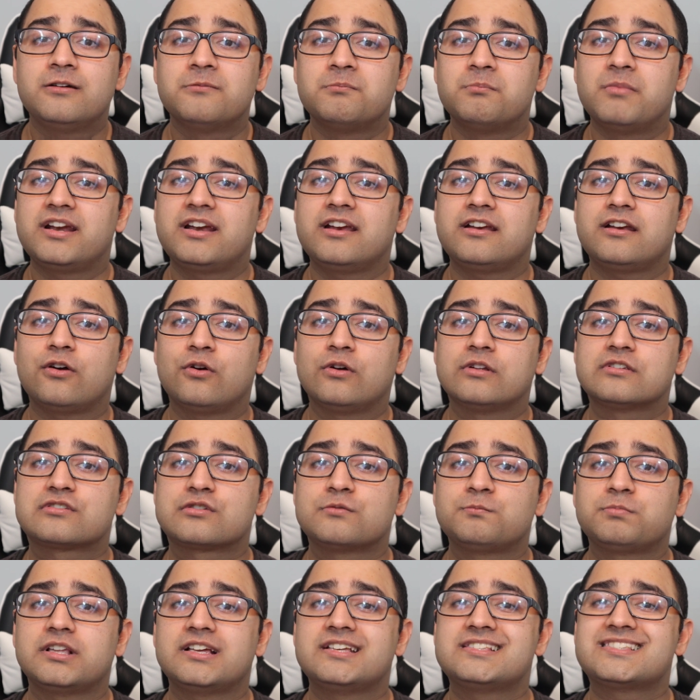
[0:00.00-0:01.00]
but it also
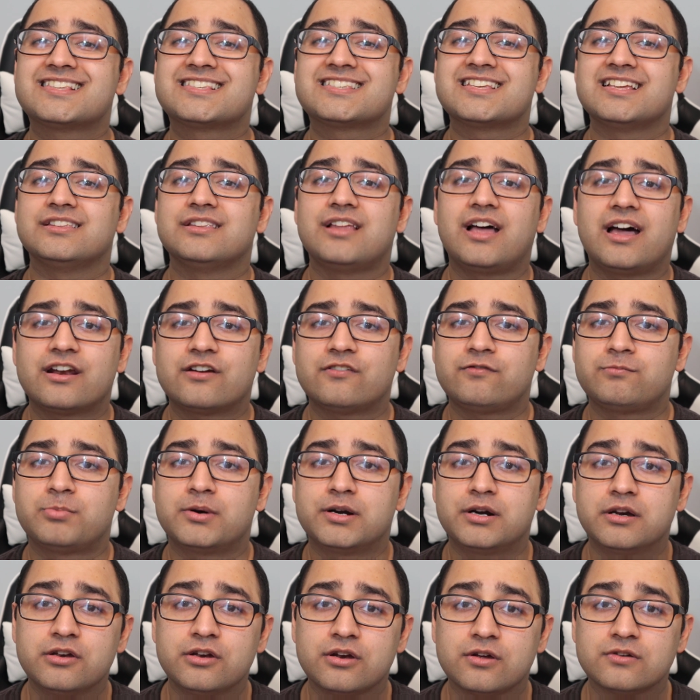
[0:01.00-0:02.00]
places a lot of
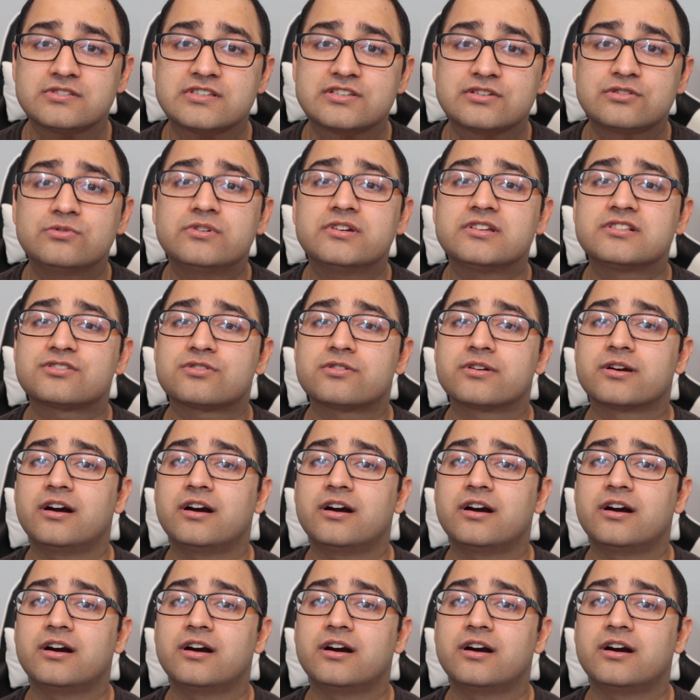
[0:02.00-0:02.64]
burden on students